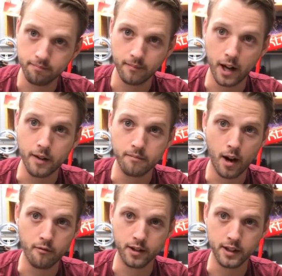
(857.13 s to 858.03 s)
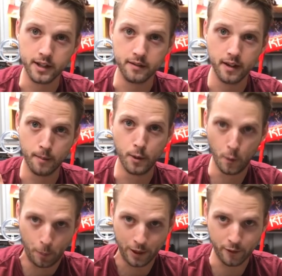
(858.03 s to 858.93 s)
I really am not a
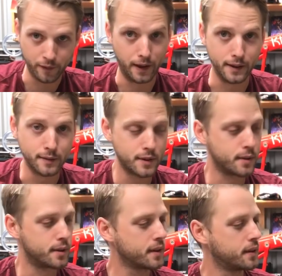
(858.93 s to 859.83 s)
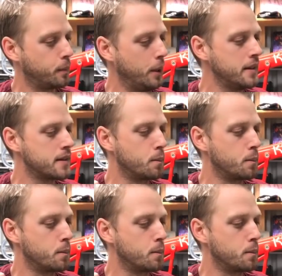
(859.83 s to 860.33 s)
big fan of Torx bits,